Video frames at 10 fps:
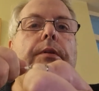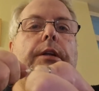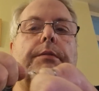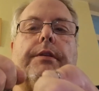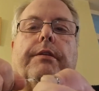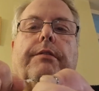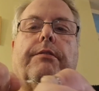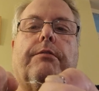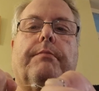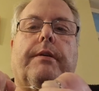it with your
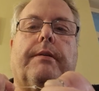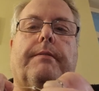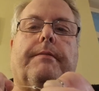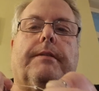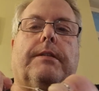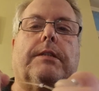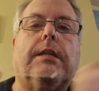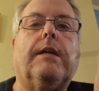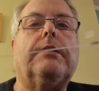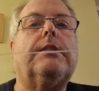thumb,
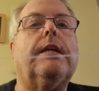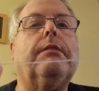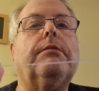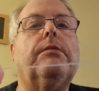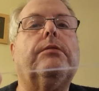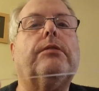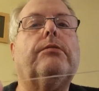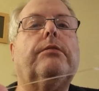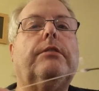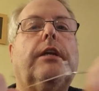slides down, all done.
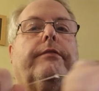You haven't